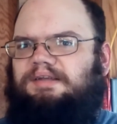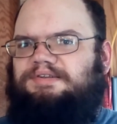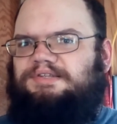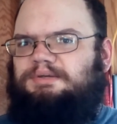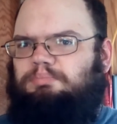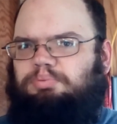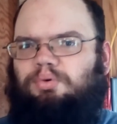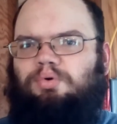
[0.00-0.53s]

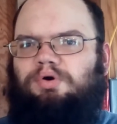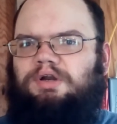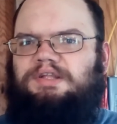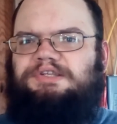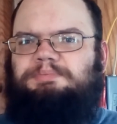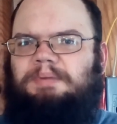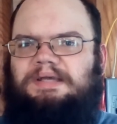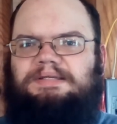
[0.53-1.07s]

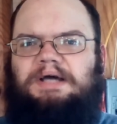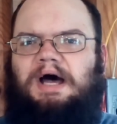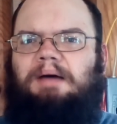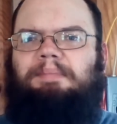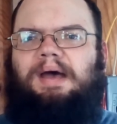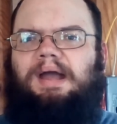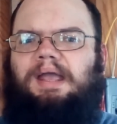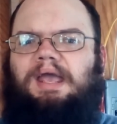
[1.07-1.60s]
supported space
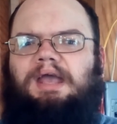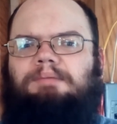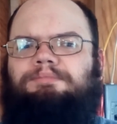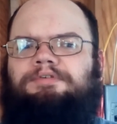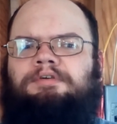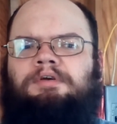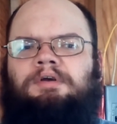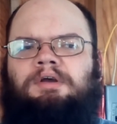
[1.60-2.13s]
combat games.
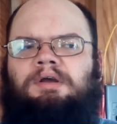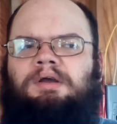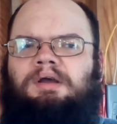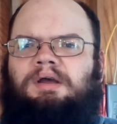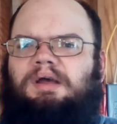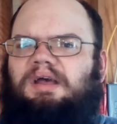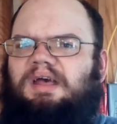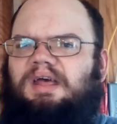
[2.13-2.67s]

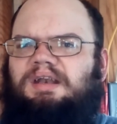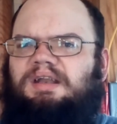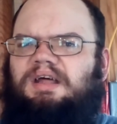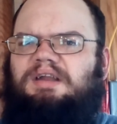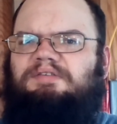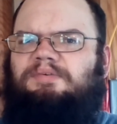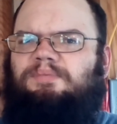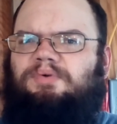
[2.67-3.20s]
And none
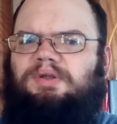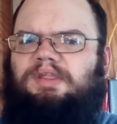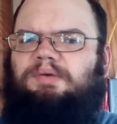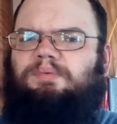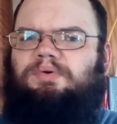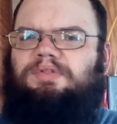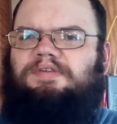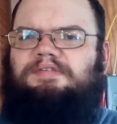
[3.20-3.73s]
of them really
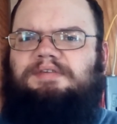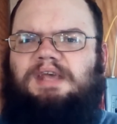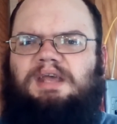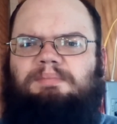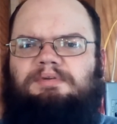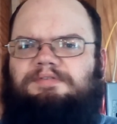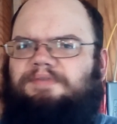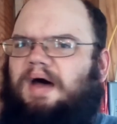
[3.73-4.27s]
were the
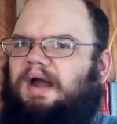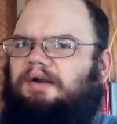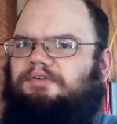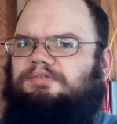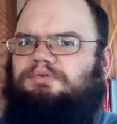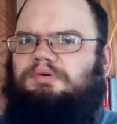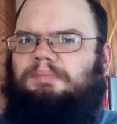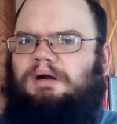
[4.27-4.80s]
same as
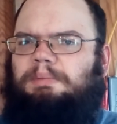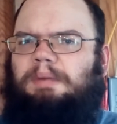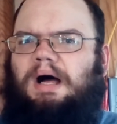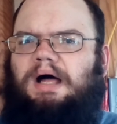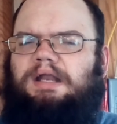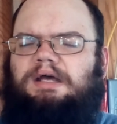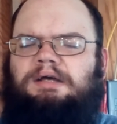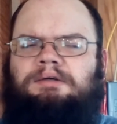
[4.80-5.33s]
Firestorm
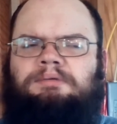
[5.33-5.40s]
Armada.